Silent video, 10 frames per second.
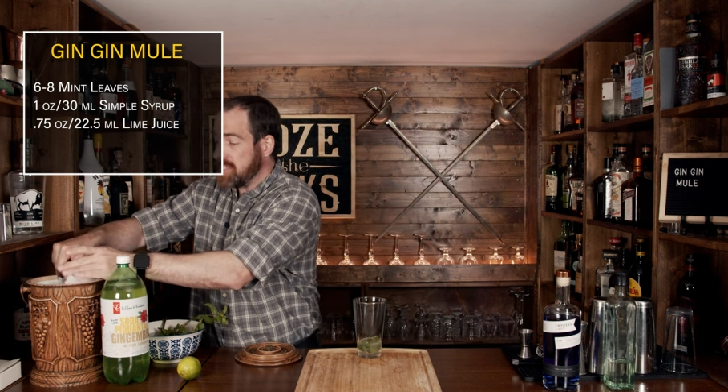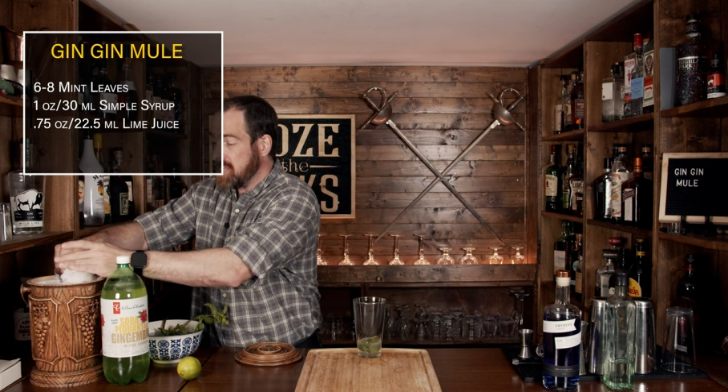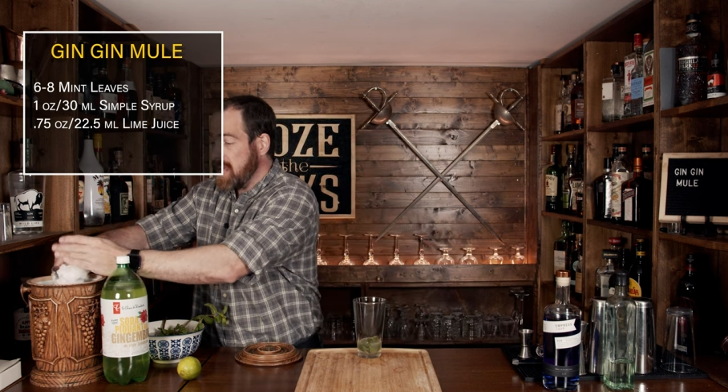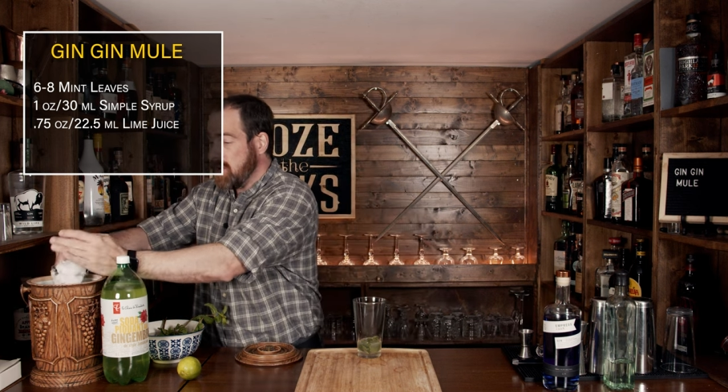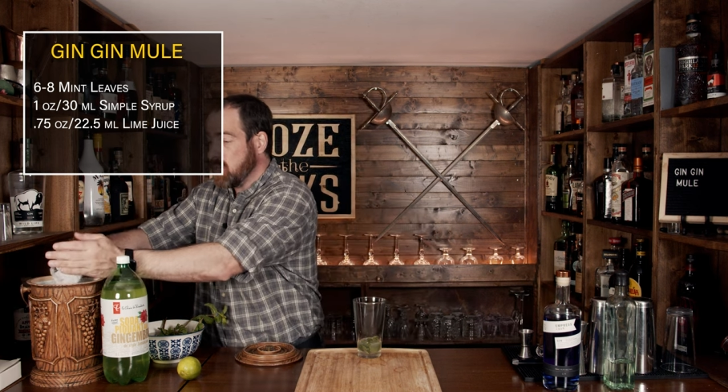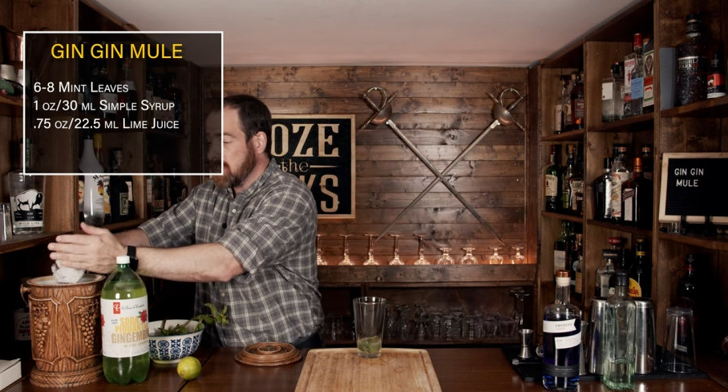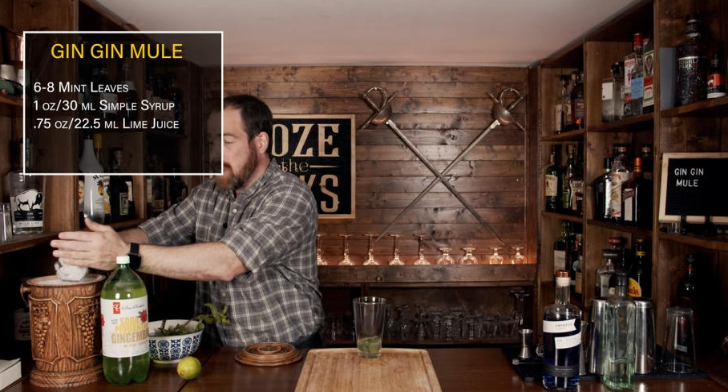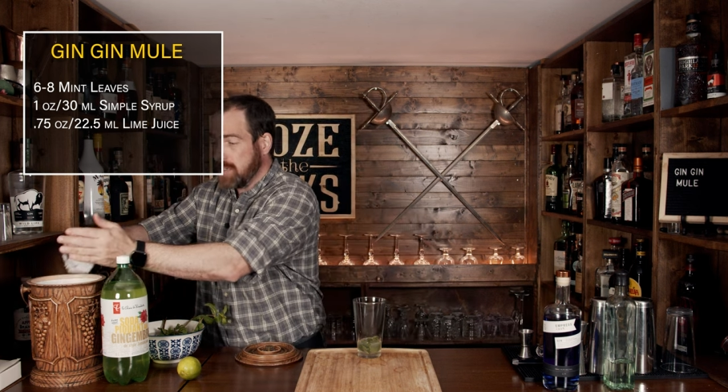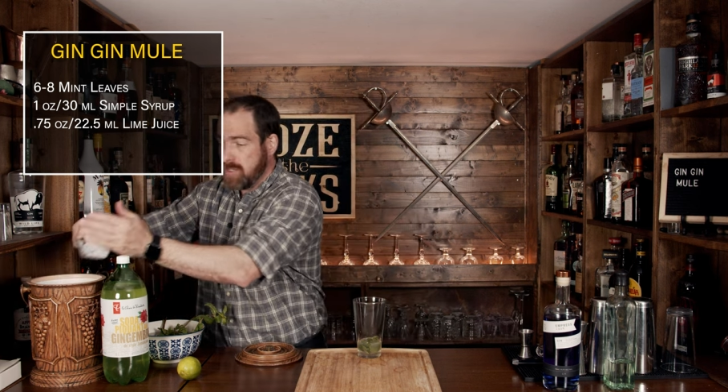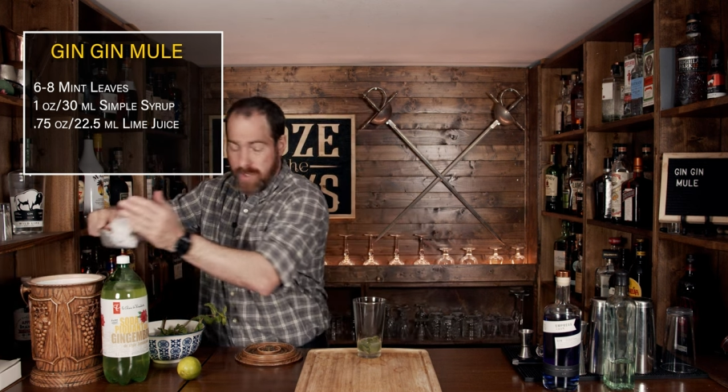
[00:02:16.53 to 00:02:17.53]
today we're
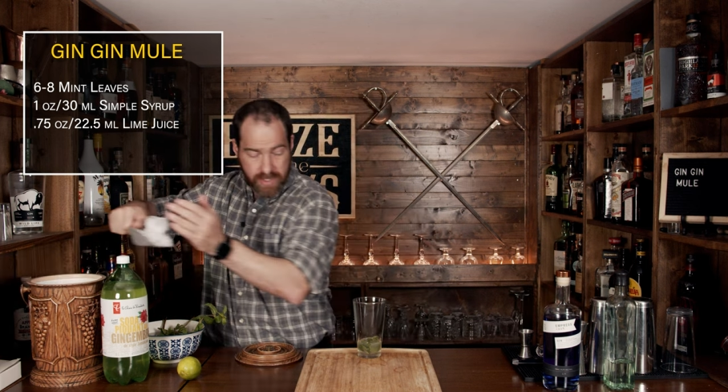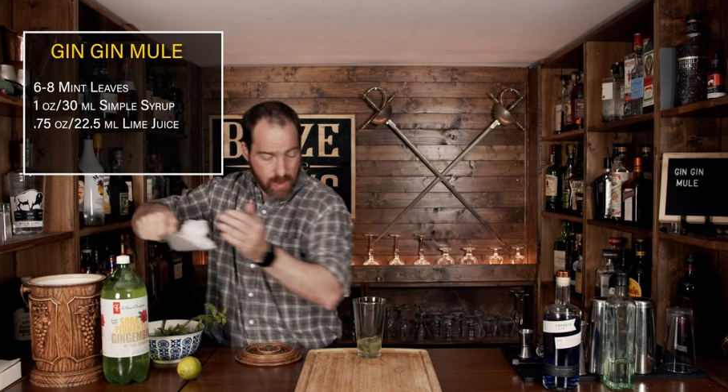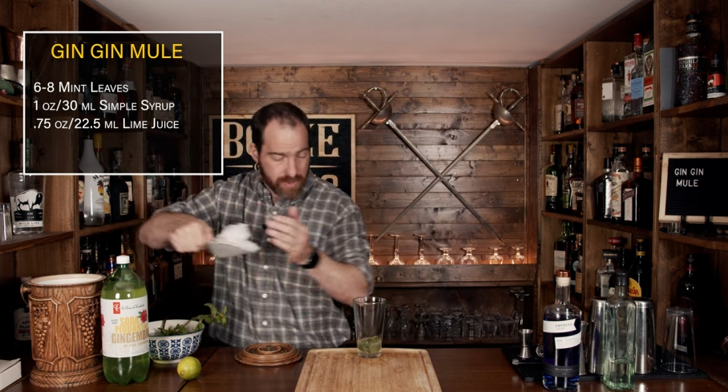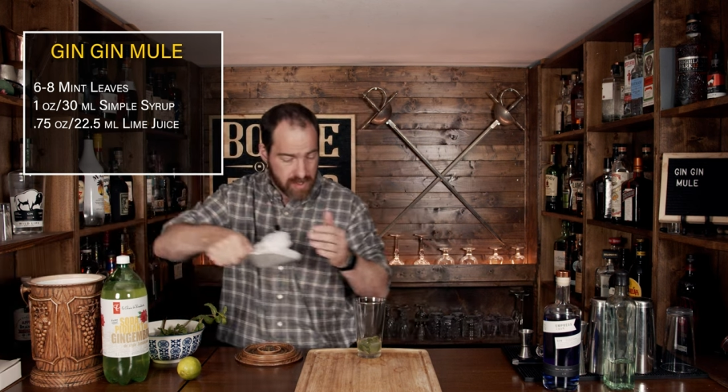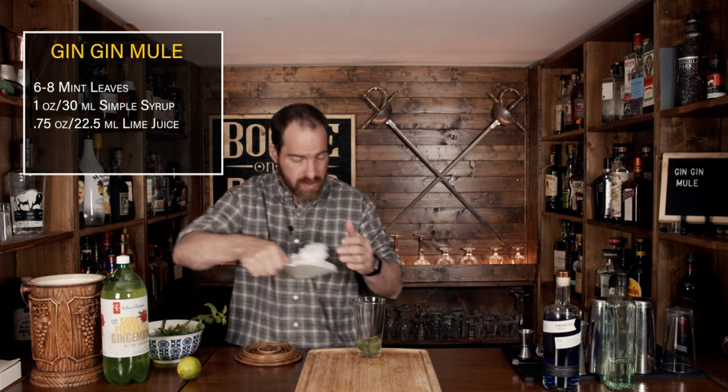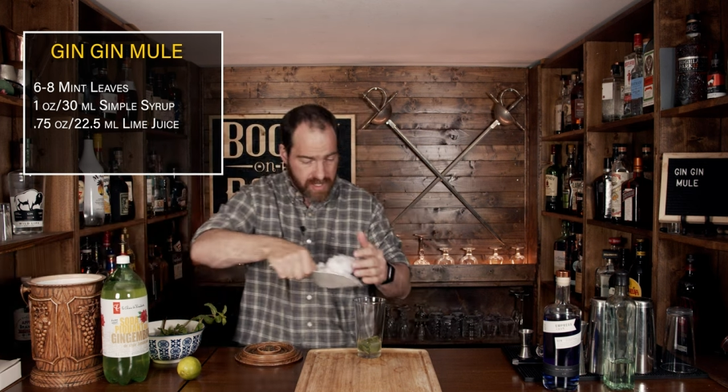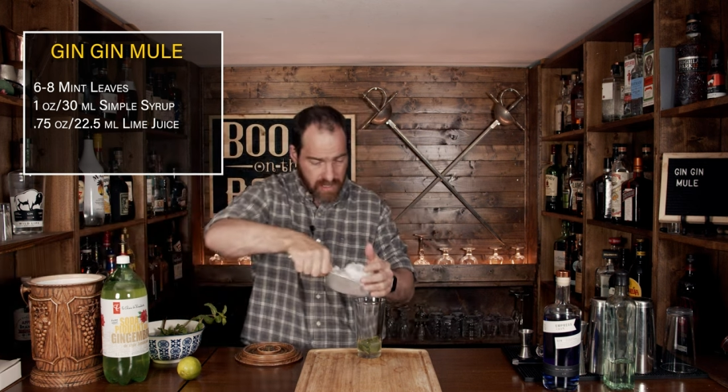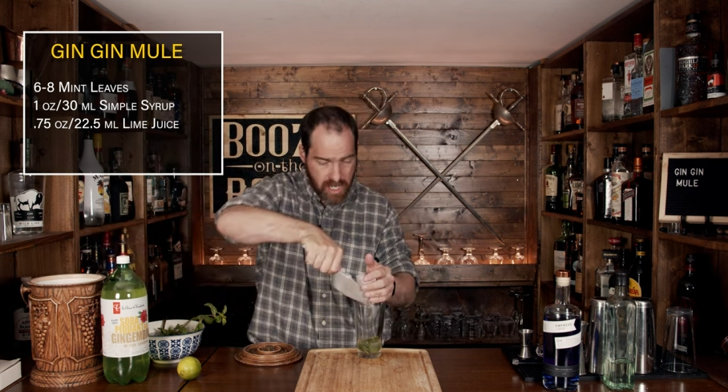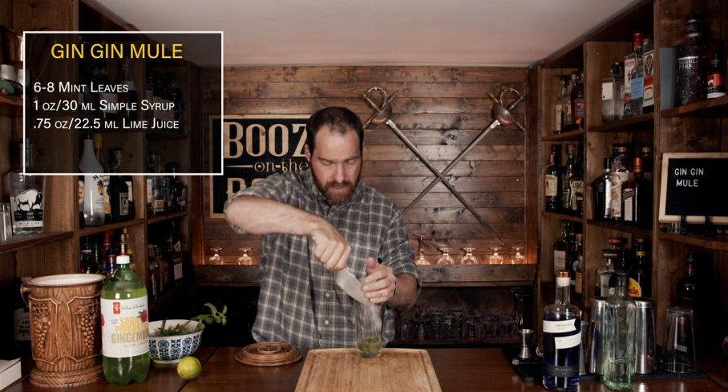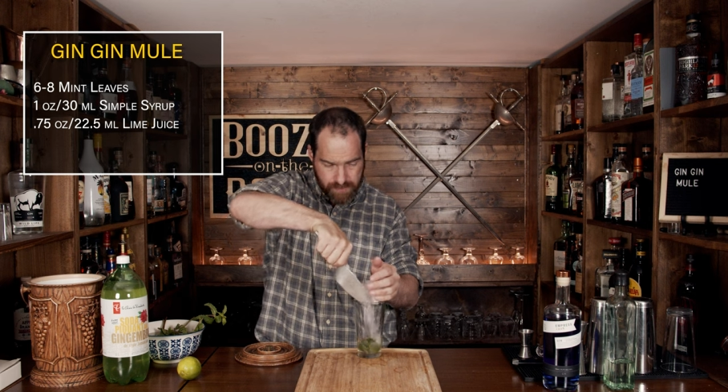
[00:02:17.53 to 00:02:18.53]
not doing that. We don't need a
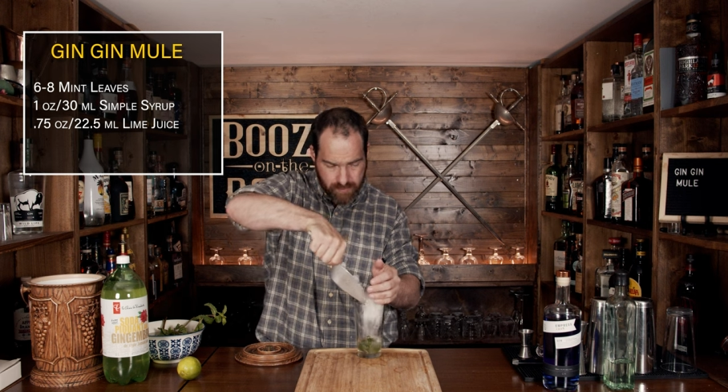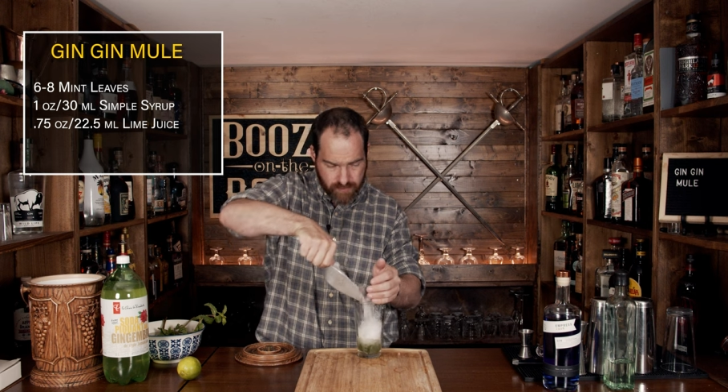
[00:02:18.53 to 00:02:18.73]
lot.